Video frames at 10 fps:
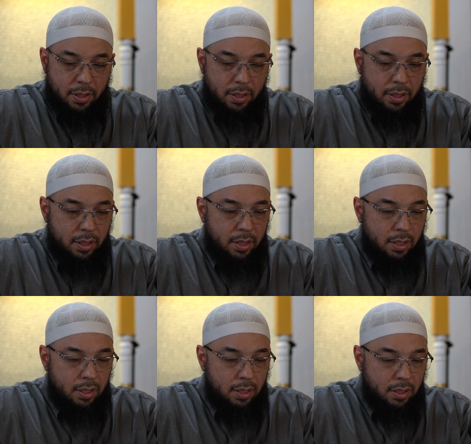
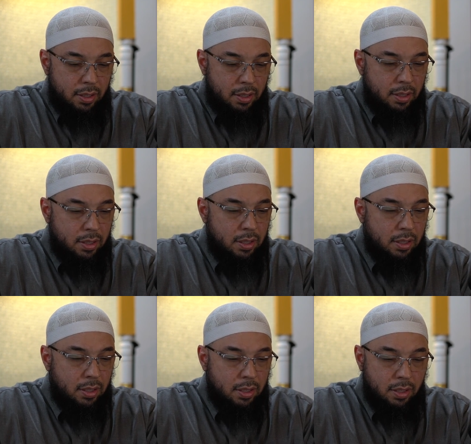
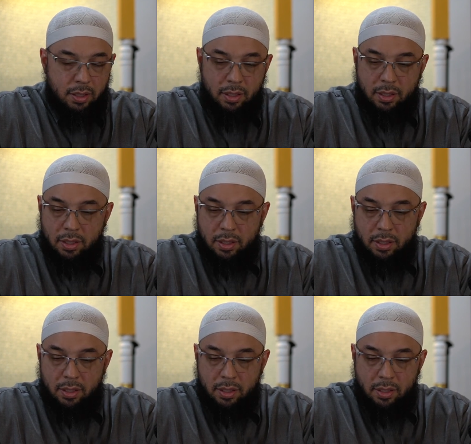
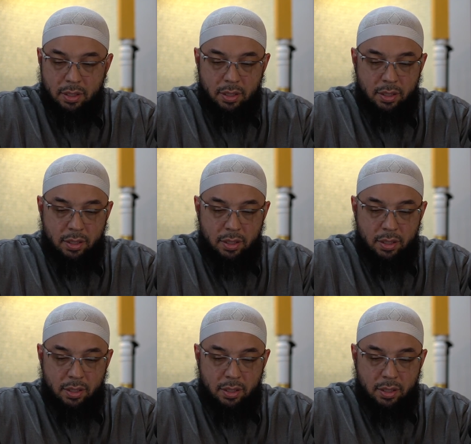Nobody speaks.